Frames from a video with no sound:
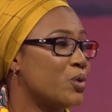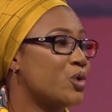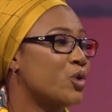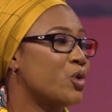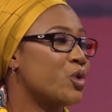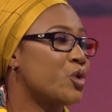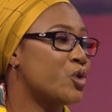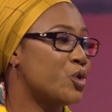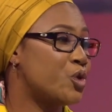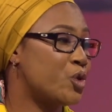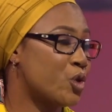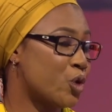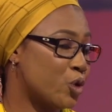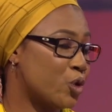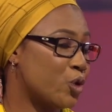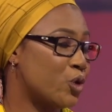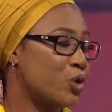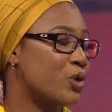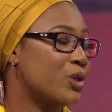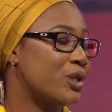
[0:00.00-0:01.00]
So those
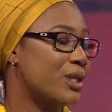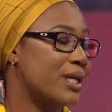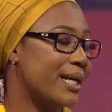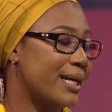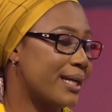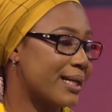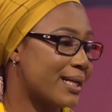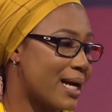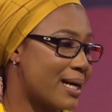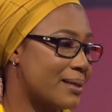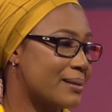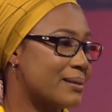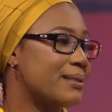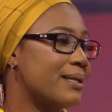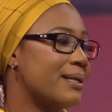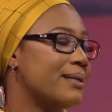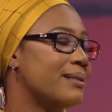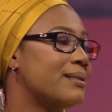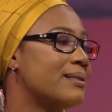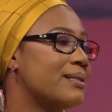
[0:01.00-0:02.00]
jaw
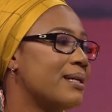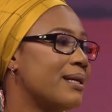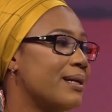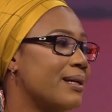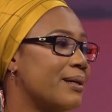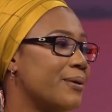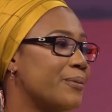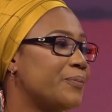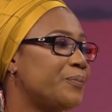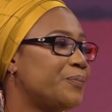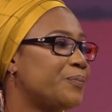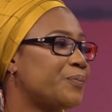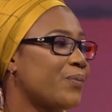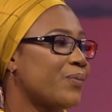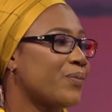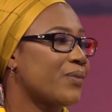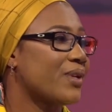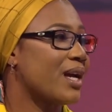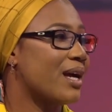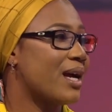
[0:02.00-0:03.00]
cancers
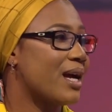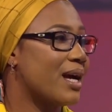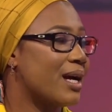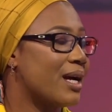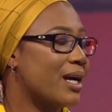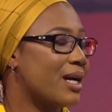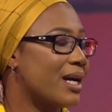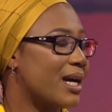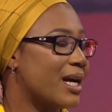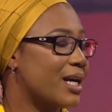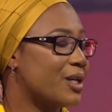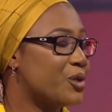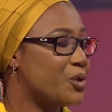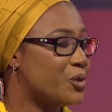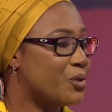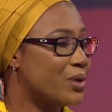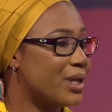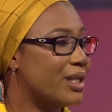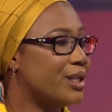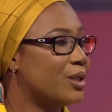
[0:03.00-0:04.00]
are
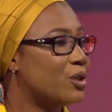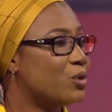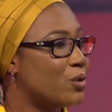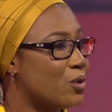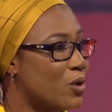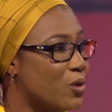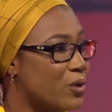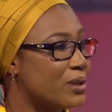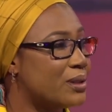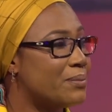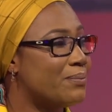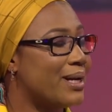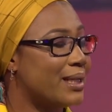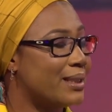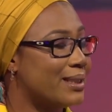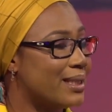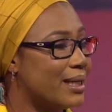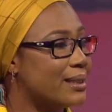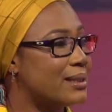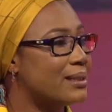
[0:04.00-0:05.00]
usually caused
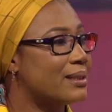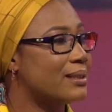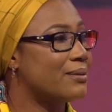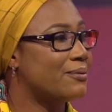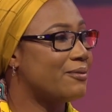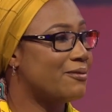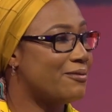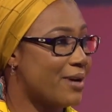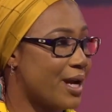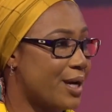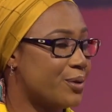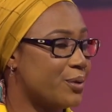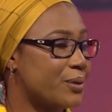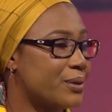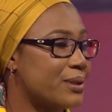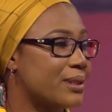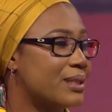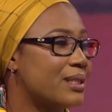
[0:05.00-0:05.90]
by that virus.